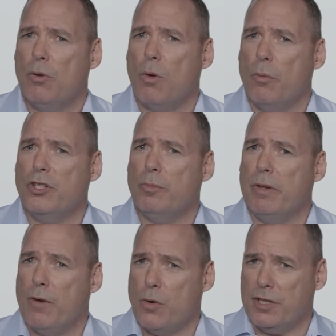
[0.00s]
what we should be
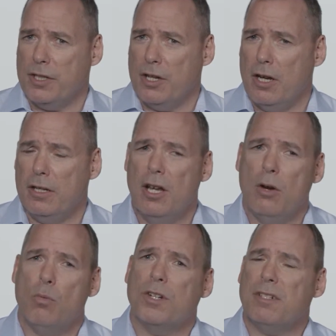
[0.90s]
focusing on,
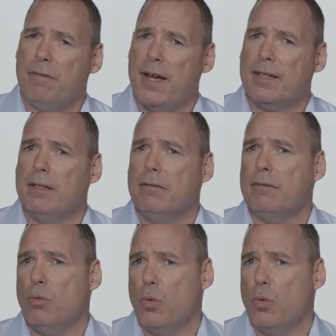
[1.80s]
what's effective,